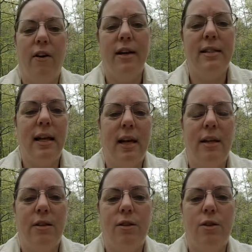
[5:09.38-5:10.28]
is
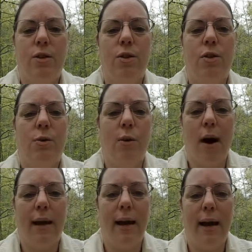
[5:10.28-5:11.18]
a
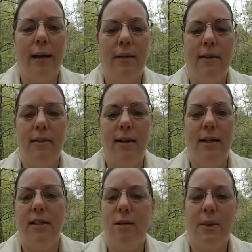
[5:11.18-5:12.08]
triad that
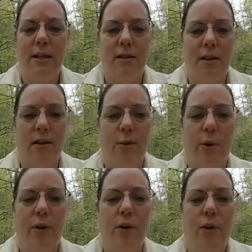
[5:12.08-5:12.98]
needs to be considered
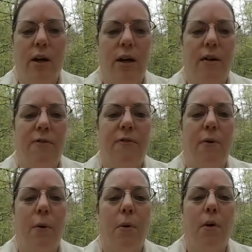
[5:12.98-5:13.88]
when you're looking
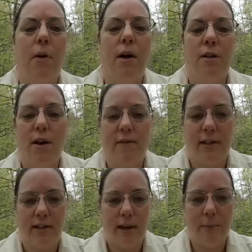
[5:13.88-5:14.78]
for a
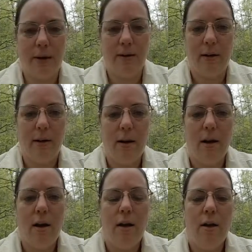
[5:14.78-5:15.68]
travel assignment.
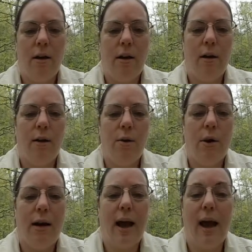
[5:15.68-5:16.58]
You
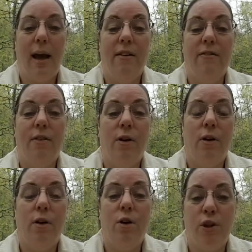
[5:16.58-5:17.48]
can have
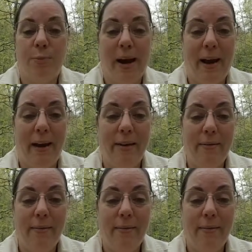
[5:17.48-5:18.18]
good pay,